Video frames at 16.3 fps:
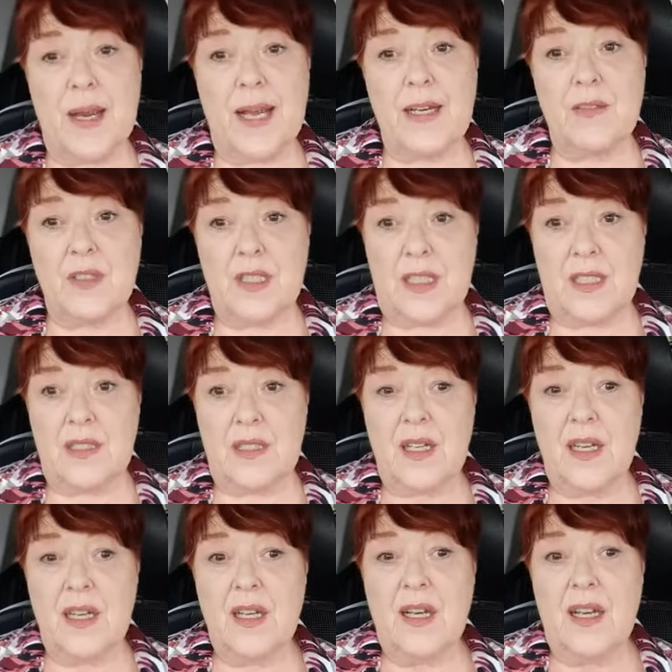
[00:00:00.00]

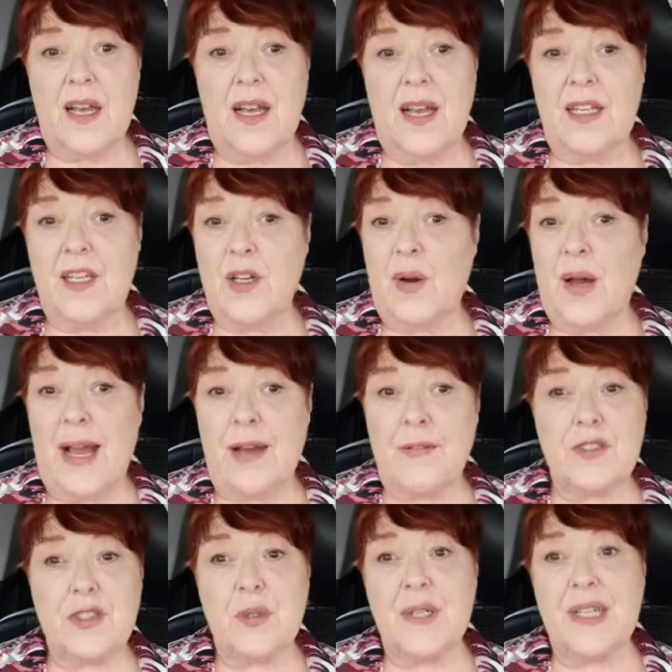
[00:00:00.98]
rounded. You know,
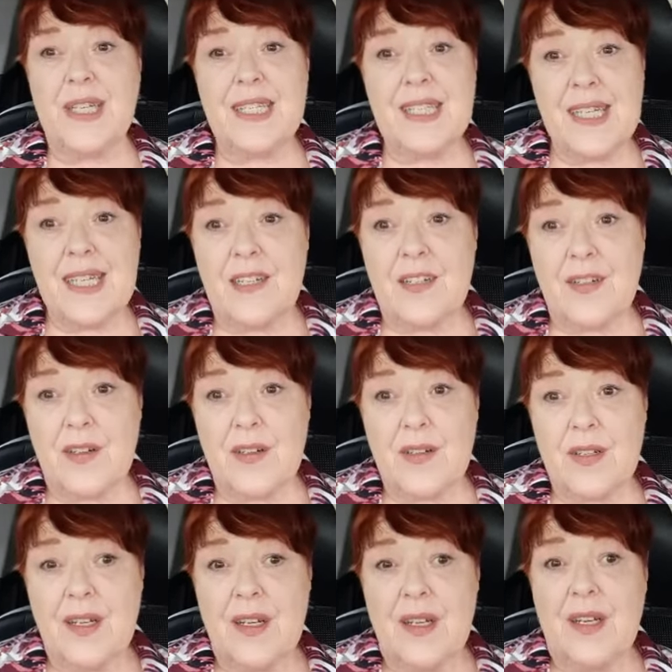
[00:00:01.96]
after a
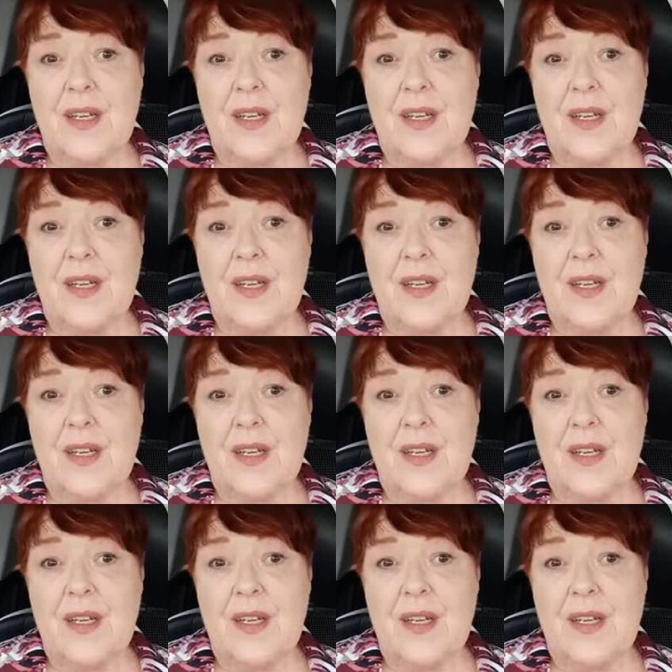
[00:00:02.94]
year,